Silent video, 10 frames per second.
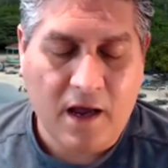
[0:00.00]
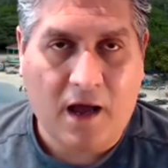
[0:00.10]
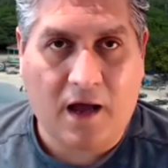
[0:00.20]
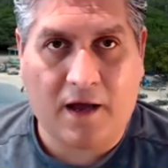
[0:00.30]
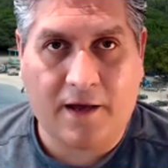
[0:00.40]

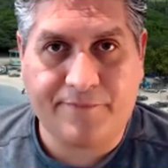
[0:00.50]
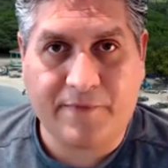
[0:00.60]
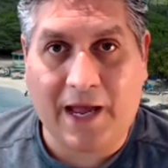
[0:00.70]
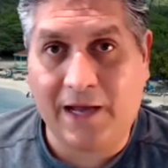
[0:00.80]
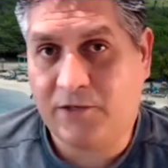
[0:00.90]

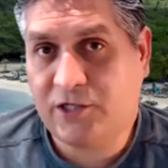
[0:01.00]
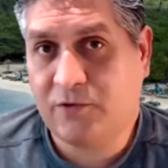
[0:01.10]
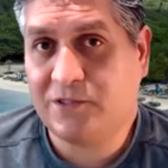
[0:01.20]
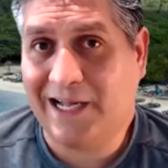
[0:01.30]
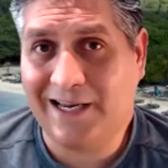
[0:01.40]
I wish it
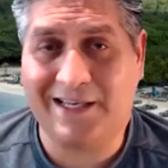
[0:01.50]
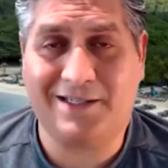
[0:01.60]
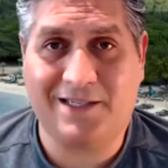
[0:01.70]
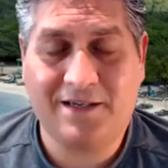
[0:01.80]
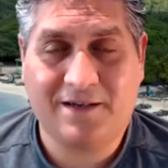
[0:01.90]
was that
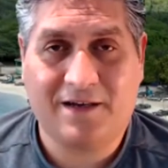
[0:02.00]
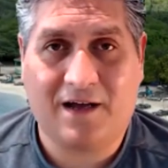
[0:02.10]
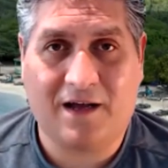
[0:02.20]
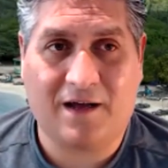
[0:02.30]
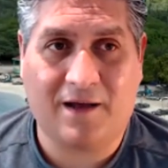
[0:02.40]
easy.
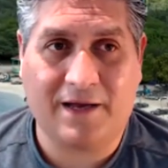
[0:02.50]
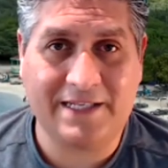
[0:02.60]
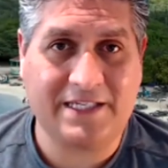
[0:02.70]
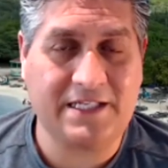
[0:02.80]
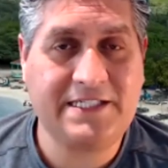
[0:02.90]

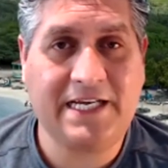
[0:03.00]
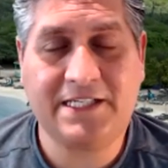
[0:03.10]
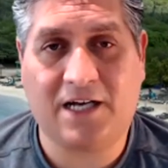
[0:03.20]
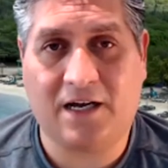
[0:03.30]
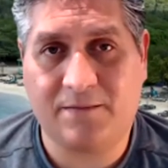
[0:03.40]
It does take
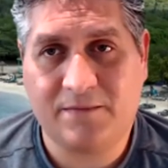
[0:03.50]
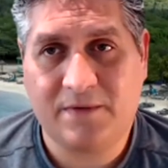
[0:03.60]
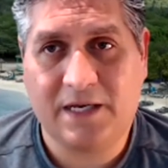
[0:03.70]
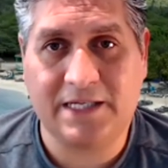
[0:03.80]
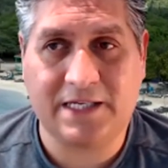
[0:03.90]
time.
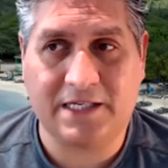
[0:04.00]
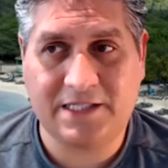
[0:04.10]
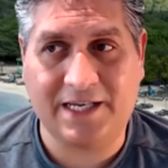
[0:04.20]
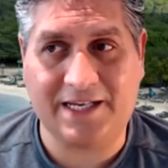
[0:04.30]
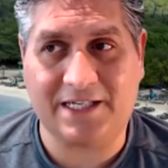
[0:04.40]
It does
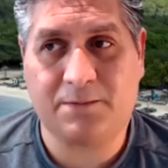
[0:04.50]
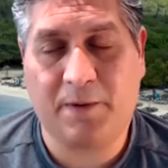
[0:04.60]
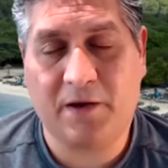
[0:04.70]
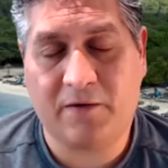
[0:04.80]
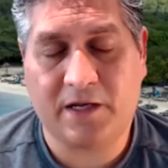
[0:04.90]
take
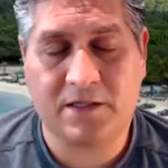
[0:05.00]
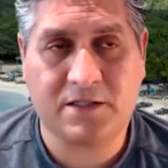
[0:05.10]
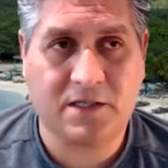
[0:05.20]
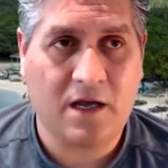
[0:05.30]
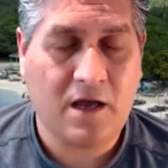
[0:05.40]

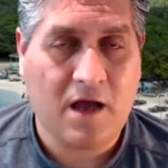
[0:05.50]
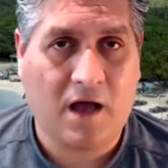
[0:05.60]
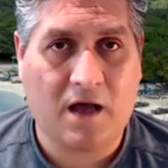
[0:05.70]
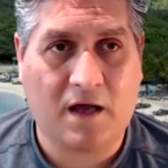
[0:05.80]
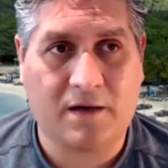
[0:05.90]
experience.
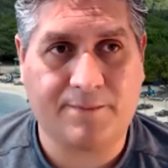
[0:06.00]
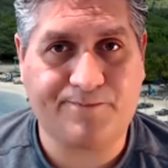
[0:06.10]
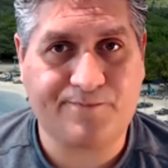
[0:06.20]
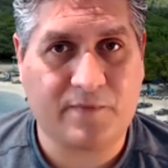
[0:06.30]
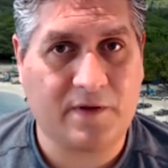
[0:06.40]

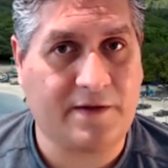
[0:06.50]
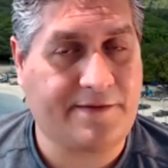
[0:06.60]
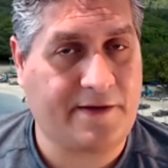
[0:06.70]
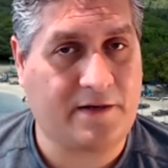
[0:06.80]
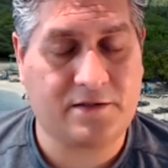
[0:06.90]

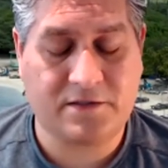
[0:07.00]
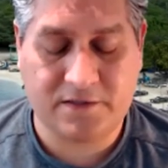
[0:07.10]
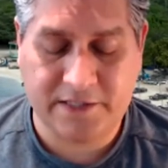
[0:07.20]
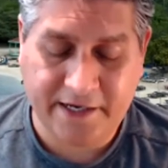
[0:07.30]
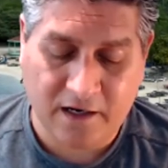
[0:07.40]
It does
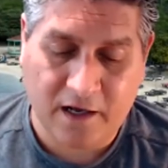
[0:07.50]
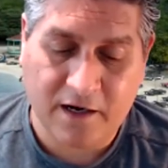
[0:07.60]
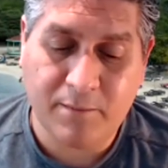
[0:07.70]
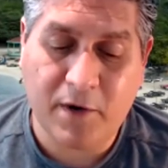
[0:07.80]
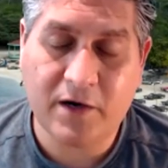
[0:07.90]
take a lot
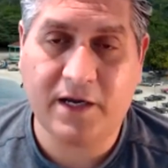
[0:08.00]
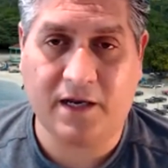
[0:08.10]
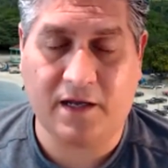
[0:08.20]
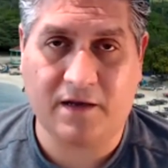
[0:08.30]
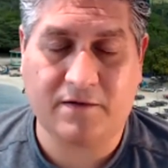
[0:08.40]
of
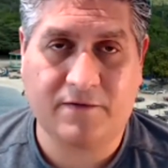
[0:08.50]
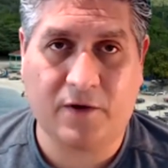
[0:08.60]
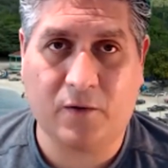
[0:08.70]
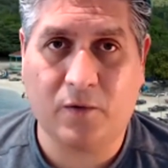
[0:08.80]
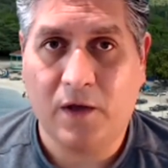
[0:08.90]
marketing.
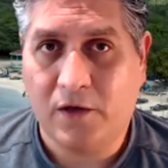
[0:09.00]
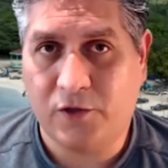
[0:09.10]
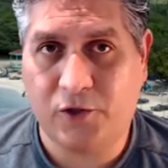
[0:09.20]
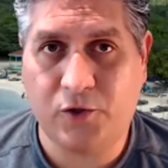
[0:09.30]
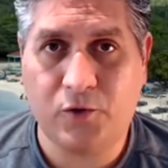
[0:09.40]
So
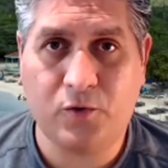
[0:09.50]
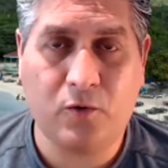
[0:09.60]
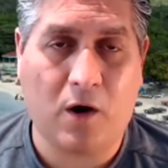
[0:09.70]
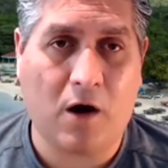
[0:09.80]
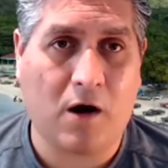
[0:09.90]

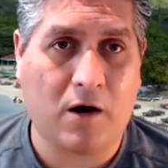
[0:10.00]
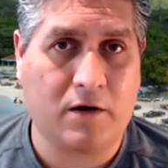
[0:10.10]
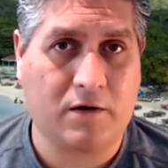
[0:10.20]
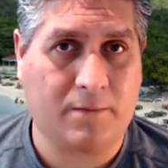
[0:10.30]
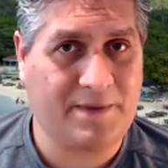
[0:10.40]
you
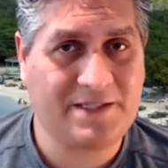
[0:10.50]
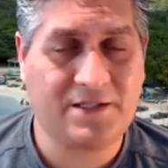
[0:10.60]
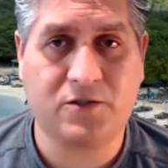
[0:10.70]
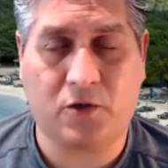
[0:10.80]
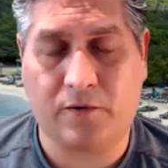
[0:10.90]
are a
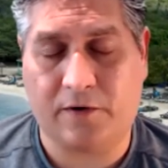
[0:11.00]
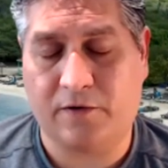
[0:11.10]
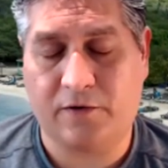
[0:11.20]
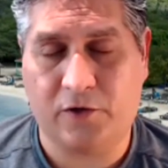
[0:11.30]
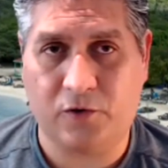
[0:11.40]
business
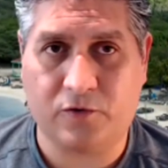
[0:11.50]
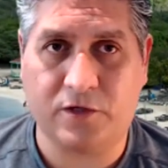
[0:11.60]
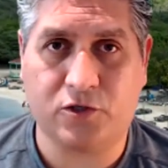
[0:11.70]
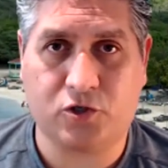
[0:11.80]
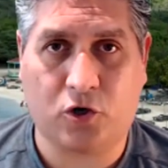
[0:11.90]
owner. You're
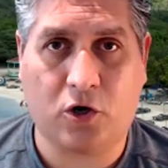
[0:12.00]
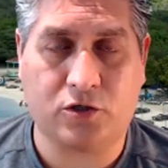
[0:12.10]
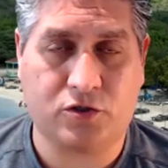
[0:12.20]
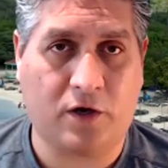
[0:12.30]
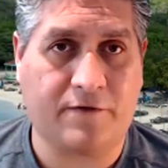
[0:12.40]
in
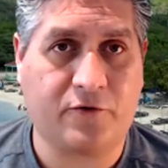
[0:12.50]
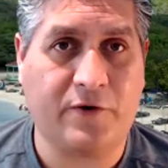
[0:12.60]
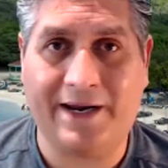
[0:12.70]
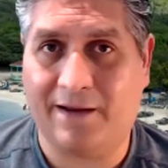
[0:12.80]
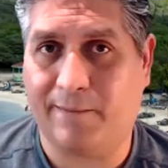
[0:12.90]
charge of
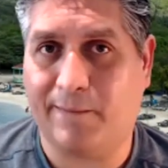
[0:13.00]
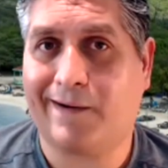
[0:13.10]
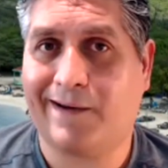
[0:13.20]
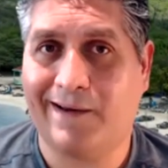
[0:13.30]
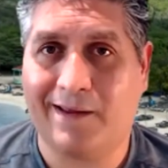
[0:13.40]
creating
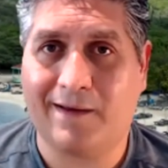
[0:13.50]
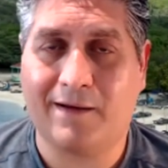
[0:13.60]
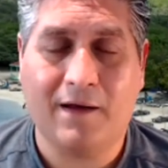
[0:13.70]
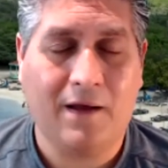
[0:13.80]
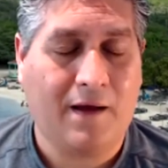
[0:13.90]
marketing,
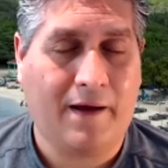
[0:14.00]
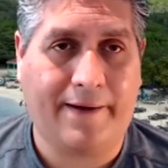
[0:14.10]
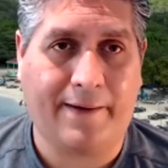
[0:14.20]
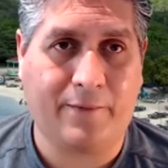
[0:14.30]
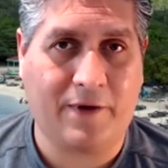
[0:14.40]

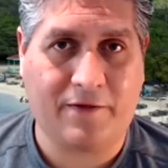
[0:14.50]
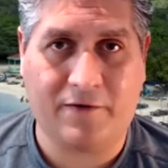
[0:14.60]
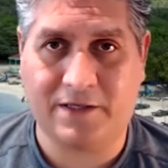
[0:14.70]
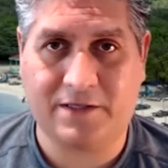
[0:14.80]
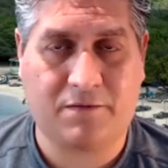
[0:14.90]
whether
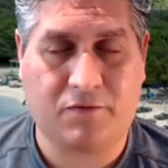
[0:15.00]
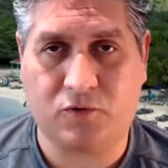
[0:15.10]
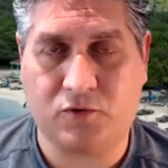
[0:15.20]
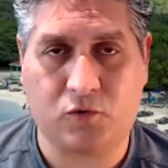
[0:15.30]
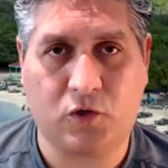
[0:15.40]
it's through
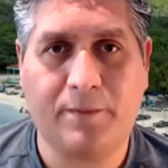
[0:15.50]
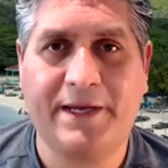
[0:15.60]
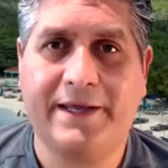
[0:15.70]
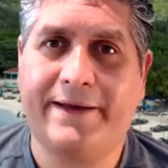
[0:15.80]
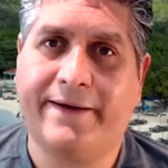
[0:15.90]
social
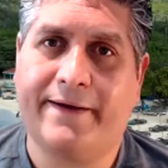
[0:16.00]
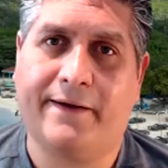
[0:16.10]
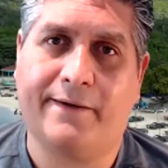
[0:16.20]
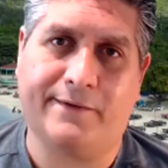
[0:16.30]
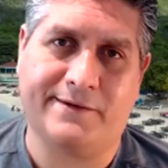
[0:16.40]

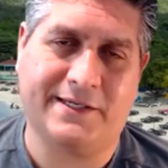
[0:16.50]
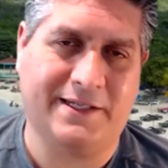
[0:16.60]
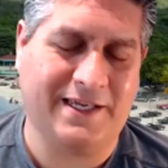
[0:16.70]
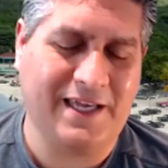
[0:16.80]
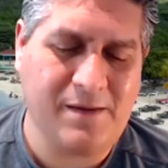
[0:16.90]
media or
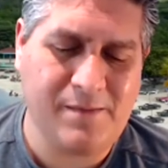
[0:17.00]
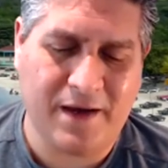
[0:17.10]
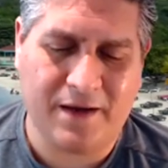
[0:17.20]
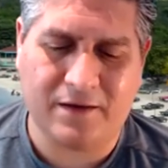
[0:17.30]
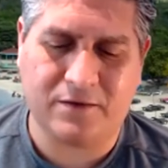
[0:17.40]
sending
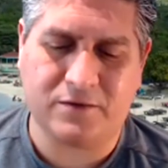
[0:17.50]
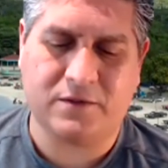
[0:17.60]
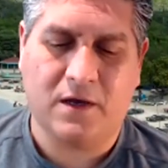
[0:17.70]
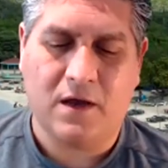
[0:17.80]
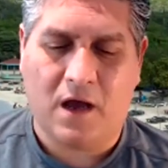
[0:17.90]
emails,
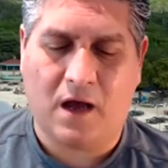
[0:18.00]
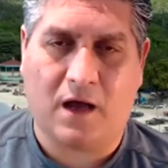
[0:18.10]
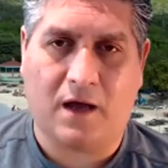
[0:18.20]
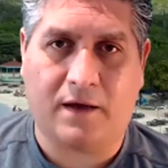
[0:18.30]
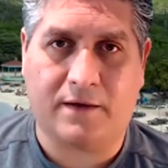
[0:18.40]

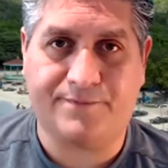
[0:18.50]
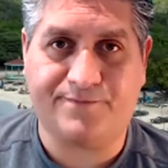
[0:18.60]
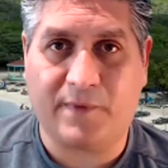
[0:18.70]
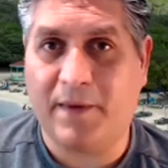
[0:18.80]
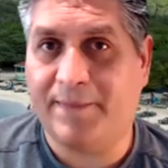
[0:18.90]

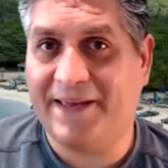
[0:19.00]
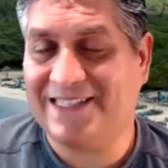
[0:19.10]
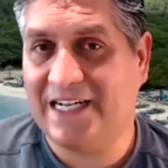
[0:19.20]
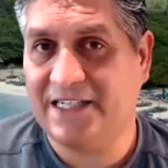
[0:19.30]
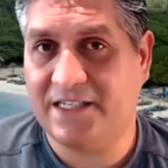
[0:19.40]
maybe
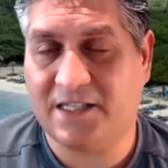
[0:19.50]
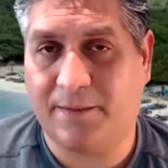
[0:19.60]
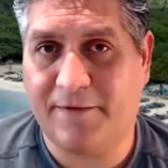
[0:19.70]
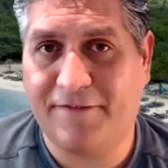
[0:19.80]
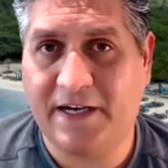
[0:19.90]
attending
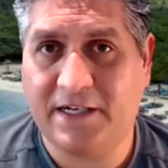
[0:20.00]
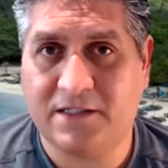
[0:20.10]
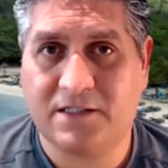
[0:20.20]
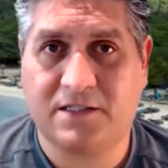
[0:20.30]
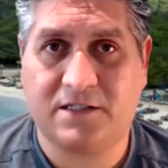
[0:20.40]
some
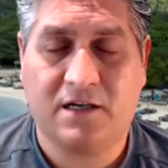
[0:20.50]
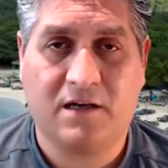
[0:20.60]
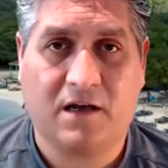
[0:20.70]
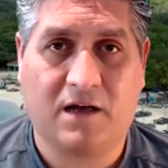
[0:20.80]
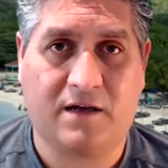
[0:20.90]
events,
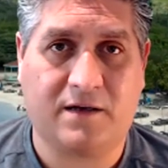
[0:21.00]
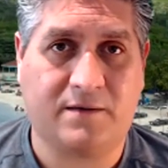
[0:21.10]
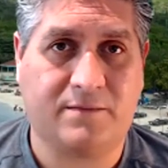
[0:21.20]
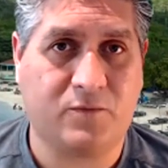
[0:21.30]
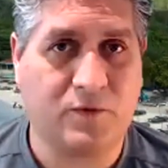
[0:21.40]

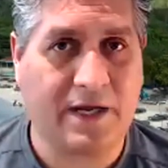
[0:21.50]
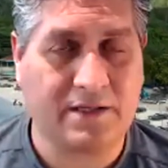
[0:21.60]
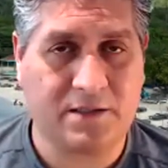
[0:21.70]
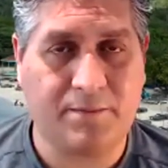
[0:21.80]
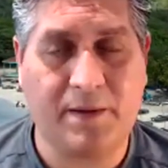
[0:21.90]
We
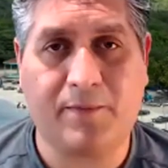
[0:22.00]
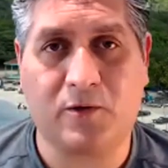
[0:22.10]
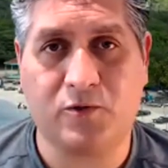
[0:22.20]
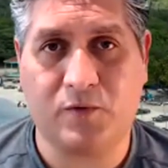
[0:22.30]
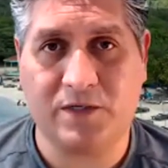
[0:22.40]
got some
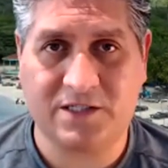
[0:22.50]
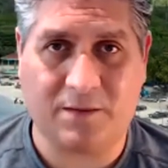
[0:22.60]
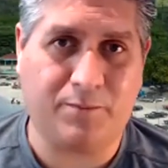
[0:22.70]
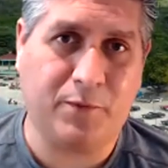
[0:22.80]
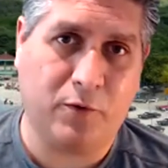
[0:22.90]
people doing
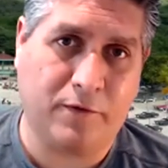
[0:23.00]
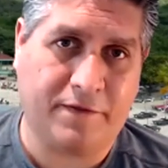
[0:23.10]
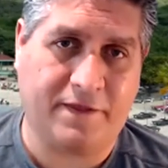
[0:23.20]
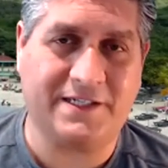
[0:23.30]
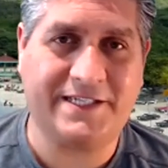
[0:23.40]
some
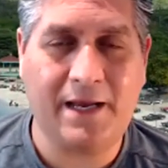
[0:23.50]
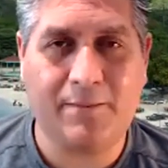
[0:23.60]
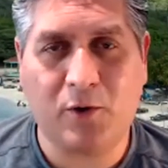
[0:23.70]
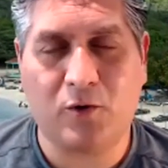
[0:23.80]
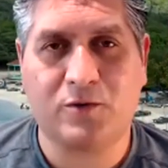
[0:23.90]
booth and
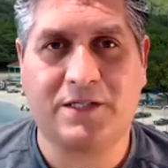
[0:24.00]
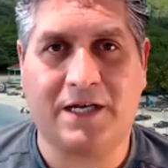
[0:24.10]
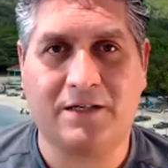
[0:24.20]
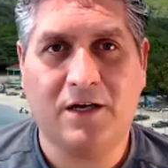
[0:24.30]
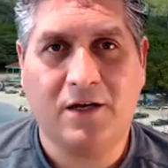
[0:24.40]
tables at,